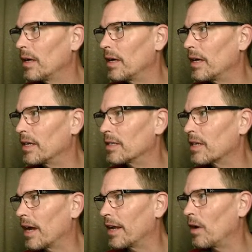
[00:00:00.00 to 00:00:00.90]
is
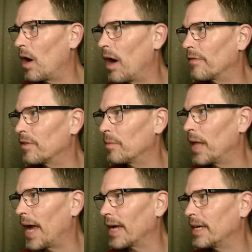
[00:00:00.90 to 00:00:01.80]
cutting off the
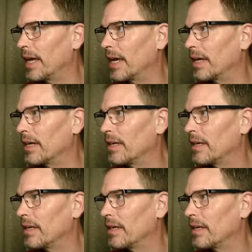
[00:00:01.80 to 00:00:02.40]
black king